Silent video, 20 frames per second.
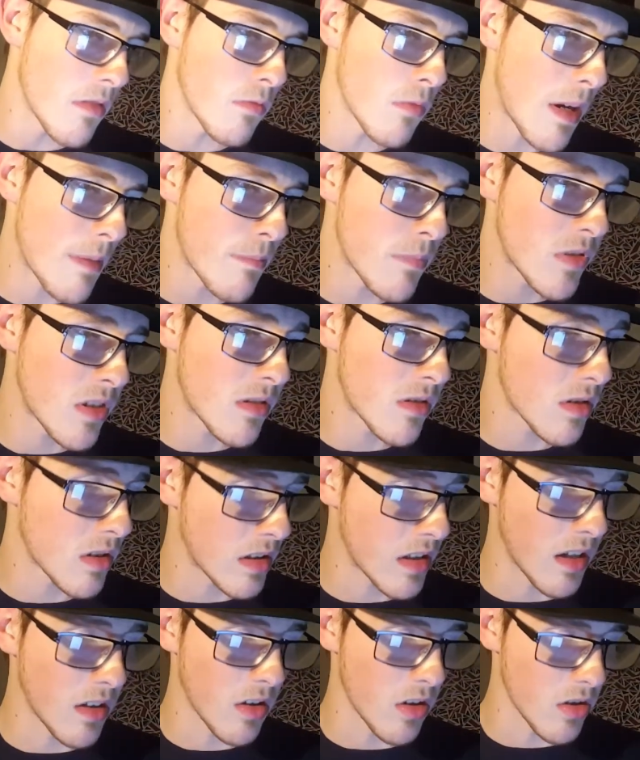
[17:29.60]
And Web
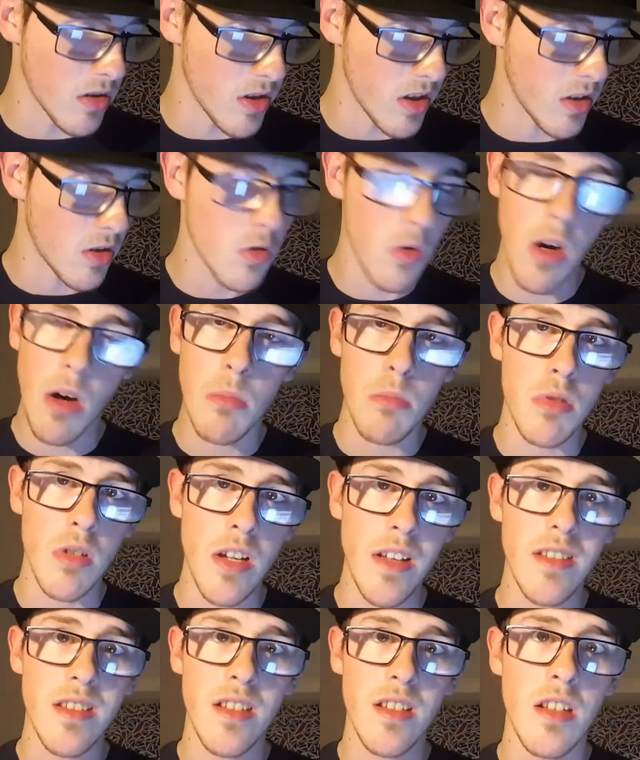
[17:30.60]
Technology
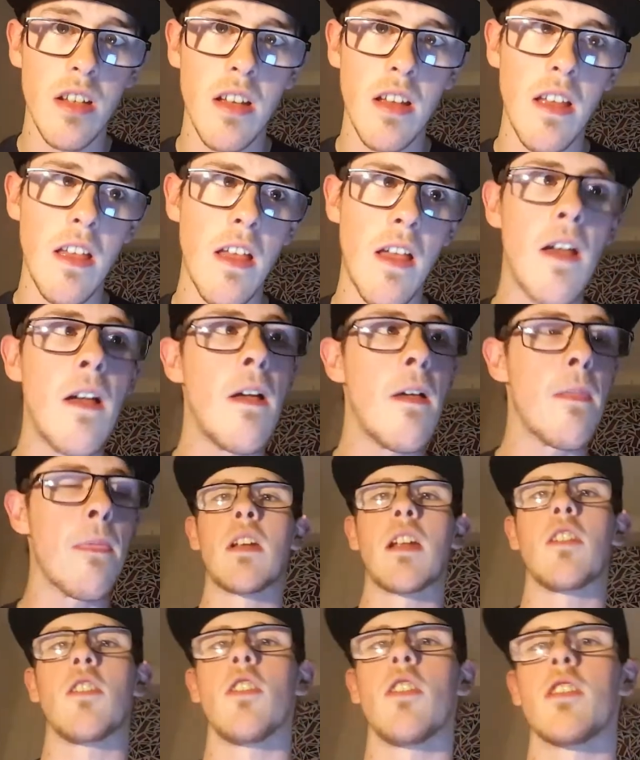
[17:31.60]
Incorporated.
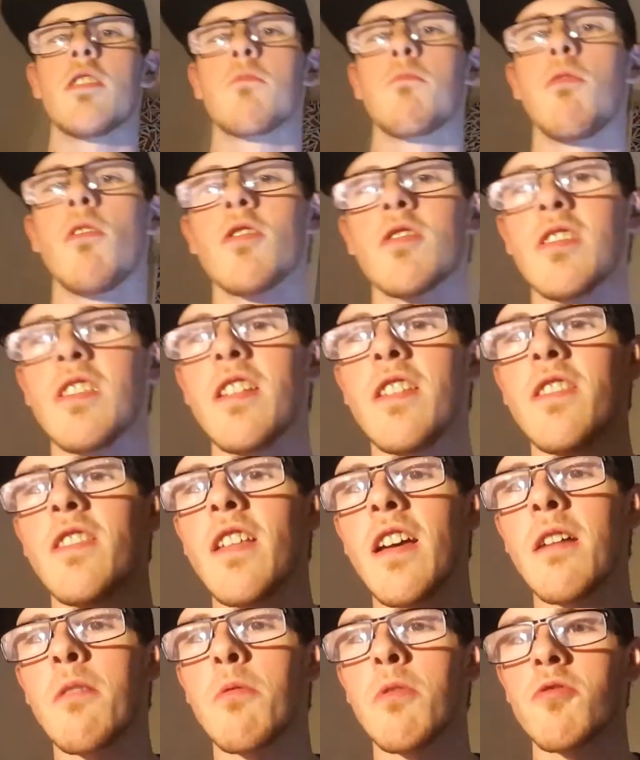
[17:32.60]
Now, when I noticed
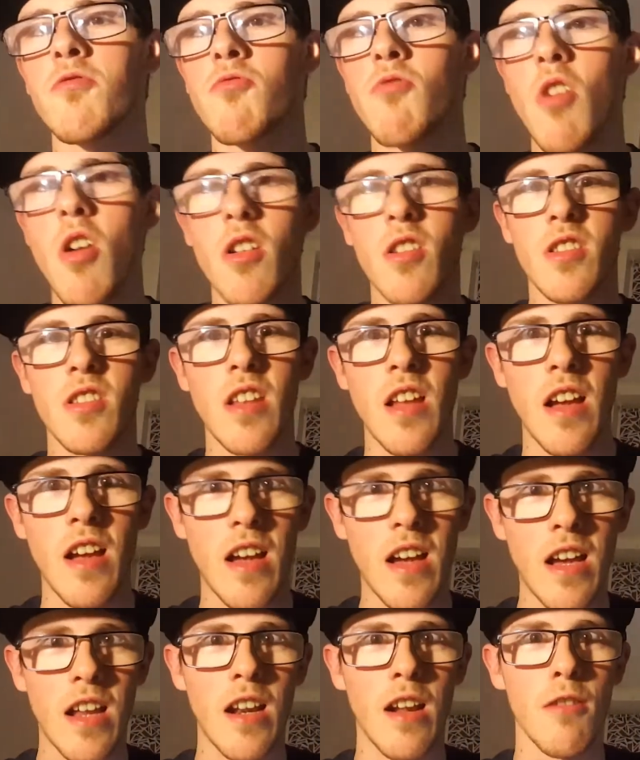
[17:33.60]
was in there was
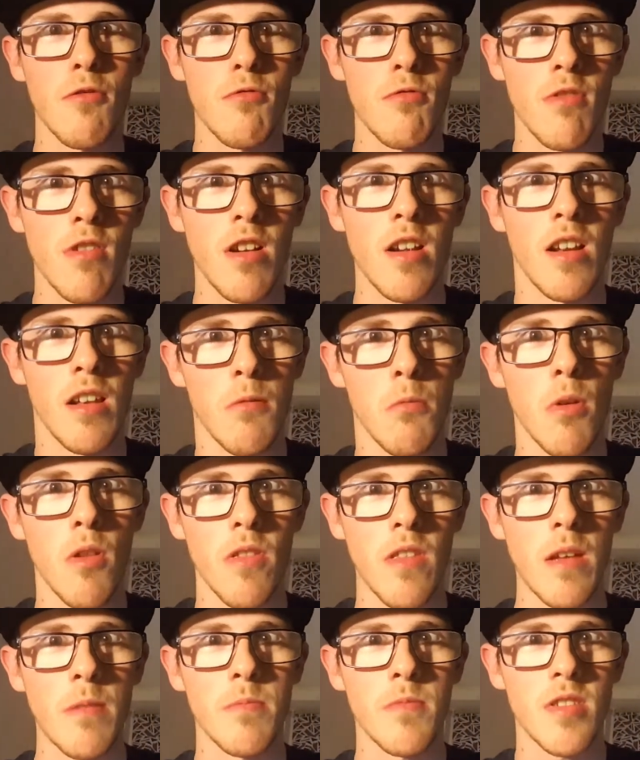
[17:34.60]
Rockstar, and I
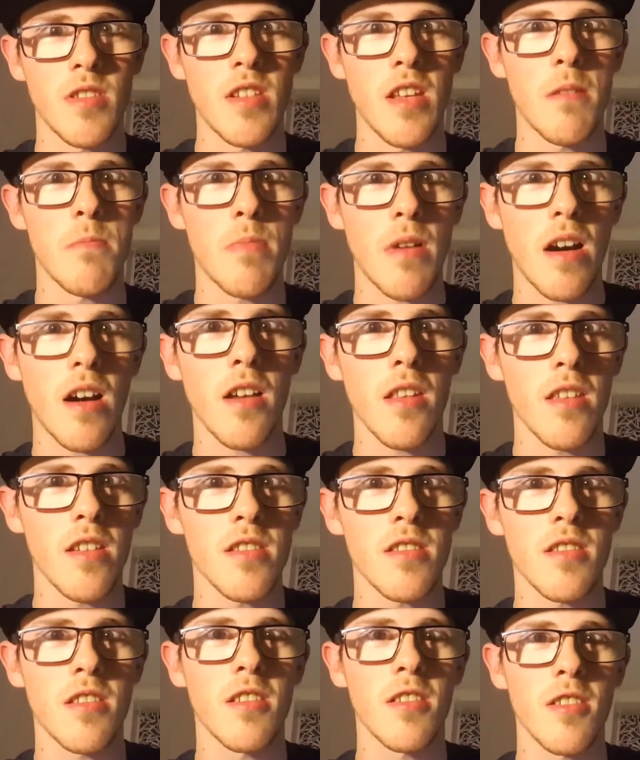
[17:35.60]
really want them to
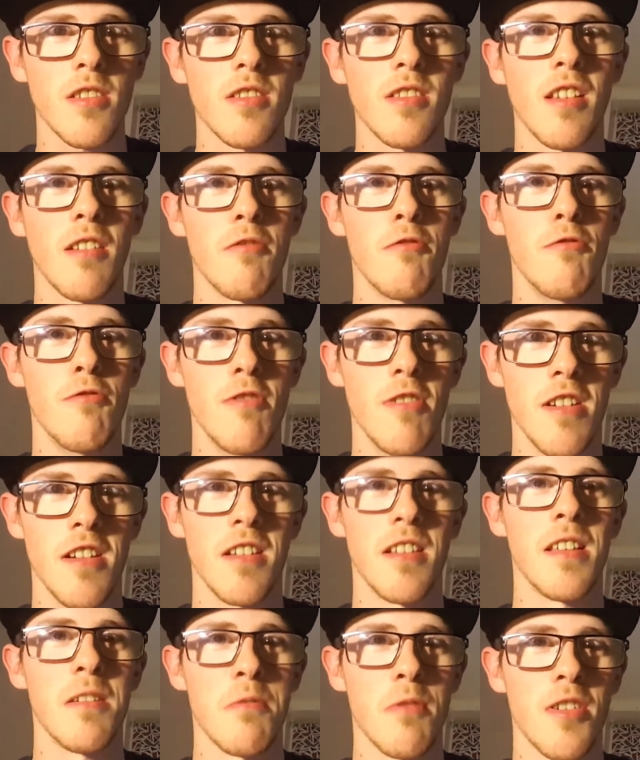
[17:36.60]
take part of this because
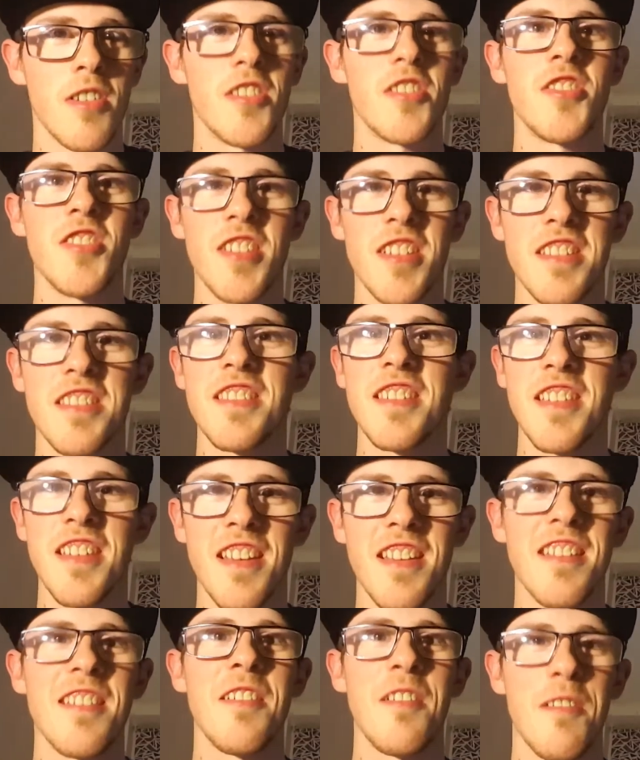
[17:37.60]
I really want a
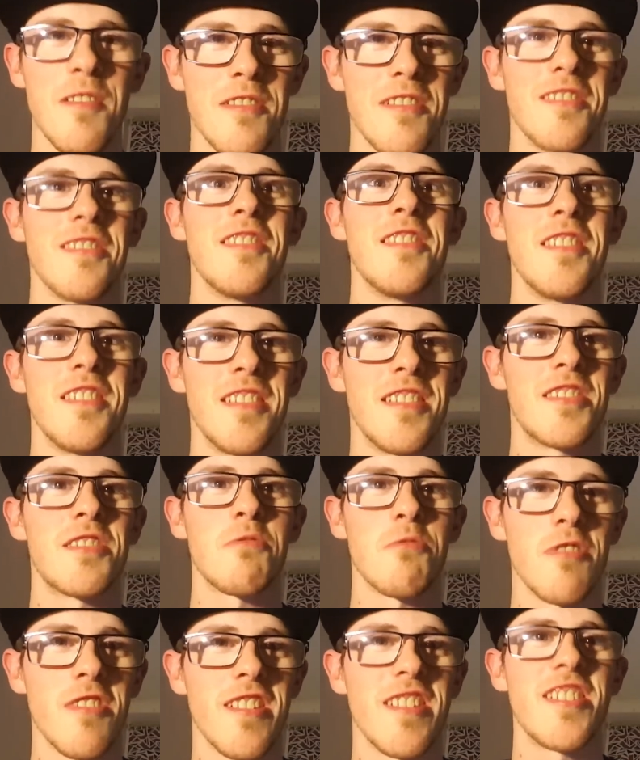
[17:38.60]
GTA
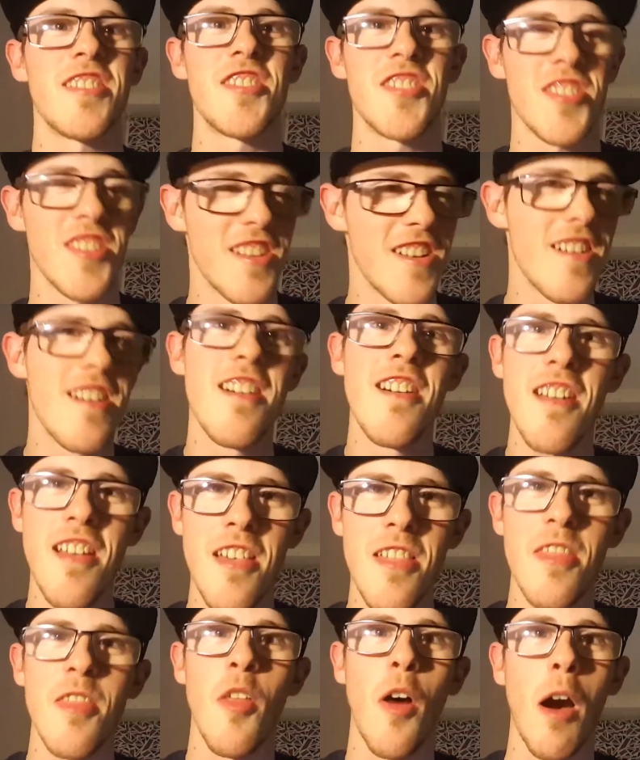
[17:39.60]
on the
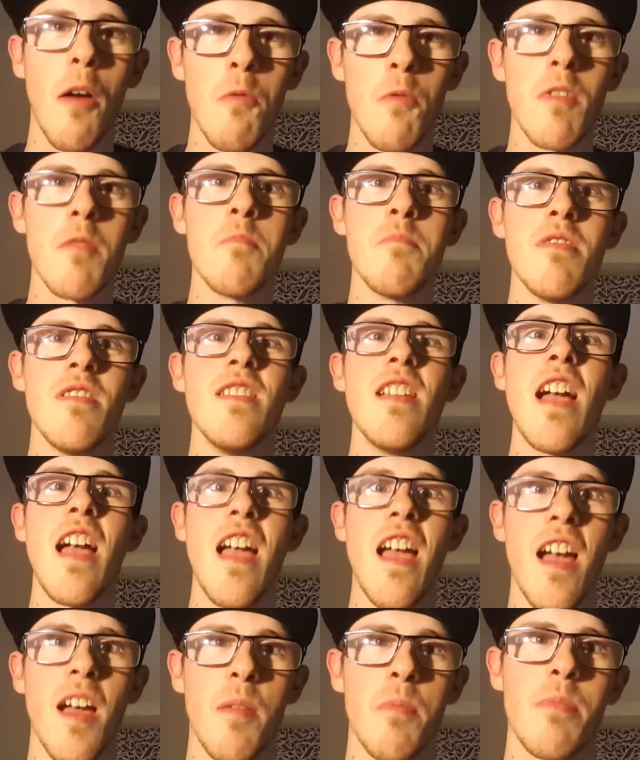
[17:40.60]
Switch. That
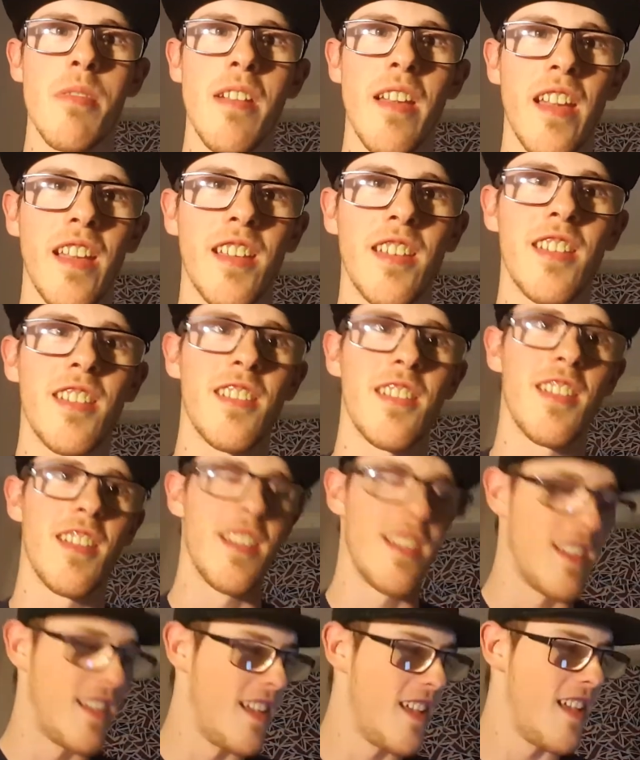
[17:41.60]
would be
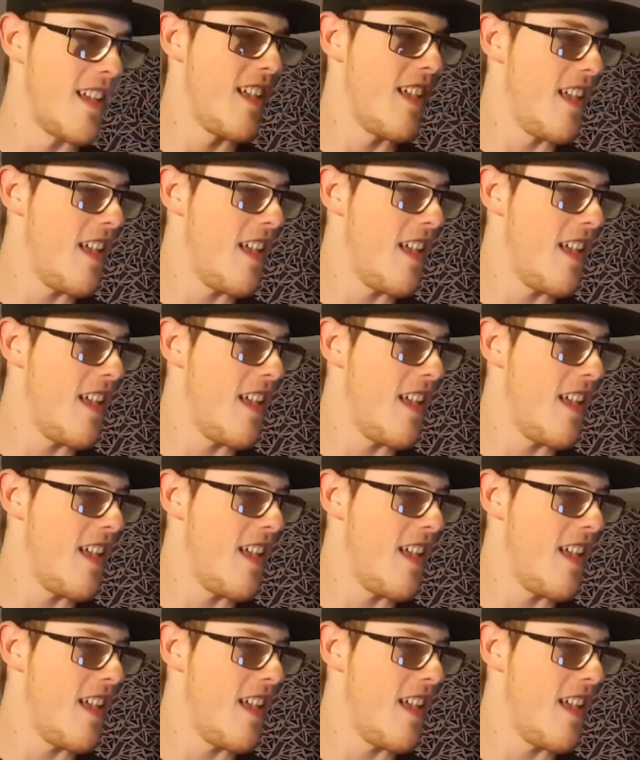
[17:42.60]
epic.